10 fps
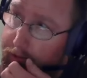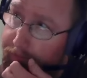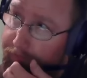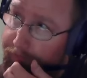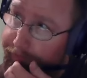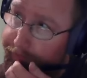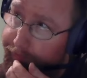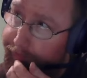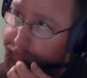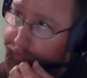Hmm.
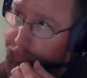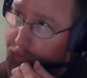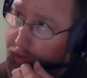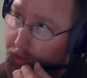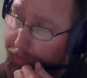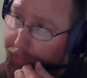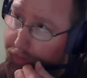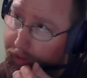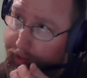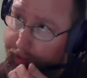
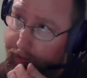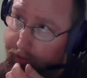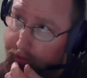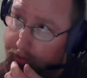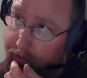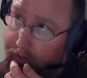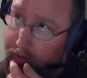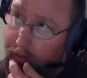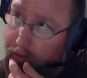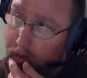Uh,
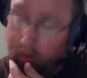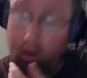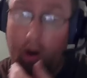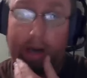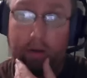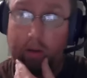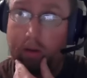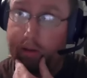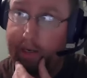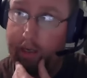no, I can do
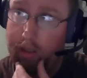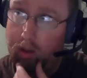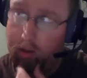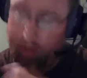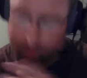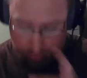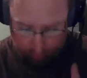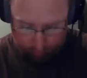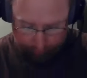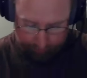three. Let's do
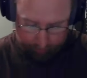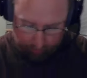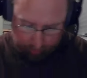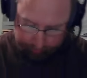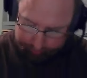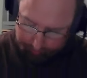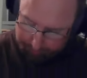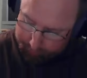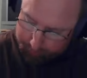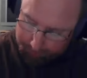three, three
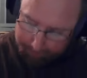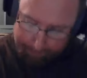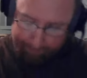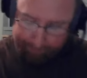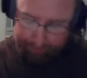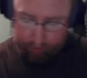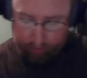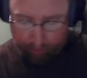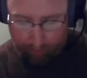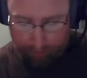chapters. So
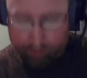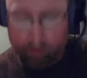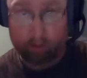that works.